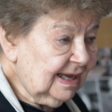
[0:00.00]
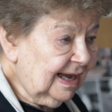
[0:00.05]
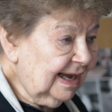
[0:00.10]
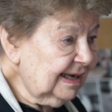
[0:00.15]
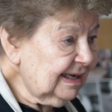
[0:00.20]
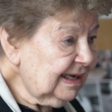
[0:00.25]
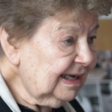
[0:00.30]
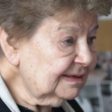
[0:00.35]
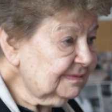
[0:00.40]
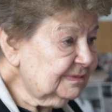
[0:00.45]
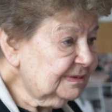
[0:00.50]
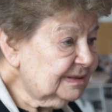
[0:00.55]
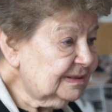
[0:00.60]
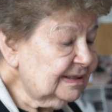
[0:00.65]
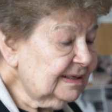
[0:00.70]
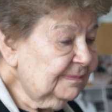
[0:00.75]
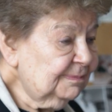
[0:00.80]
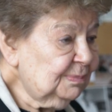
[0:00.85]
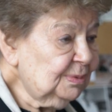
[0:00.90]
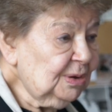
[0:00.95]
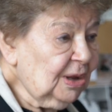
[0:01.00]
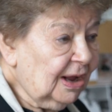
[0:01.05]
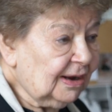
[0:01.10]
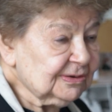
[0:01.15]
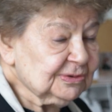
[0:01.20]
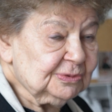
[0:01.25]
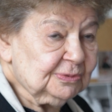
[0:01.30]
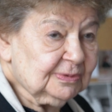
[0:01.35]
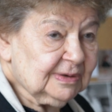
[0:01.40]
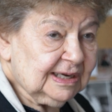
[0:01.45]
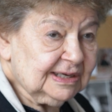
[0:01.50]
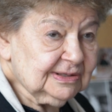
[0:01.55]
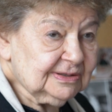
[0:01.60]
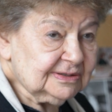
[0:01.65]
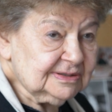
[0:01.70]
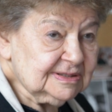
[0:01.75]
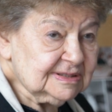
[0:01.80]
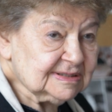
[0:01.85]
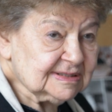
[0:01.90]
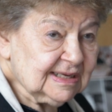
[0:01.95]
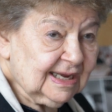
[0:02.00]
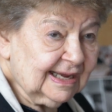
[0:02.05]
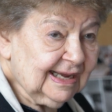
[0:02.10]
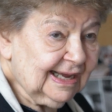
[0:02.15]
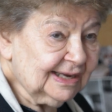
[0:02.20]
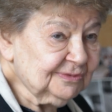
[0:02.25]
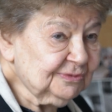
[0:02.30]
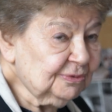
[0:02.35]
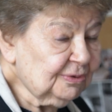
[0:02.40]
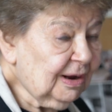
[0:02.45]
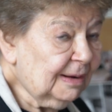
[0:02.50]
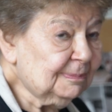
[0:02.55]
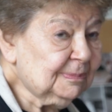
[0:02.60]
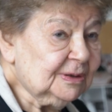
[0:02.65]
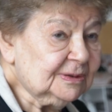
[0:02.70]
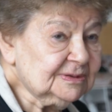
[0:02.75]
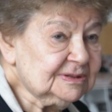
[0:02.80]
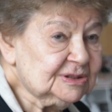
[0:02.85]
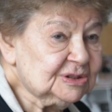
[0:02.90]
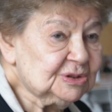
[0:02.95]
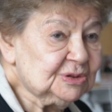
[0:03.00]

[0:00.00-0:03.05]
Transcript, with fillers: I had uh, blocked writers, I had dropout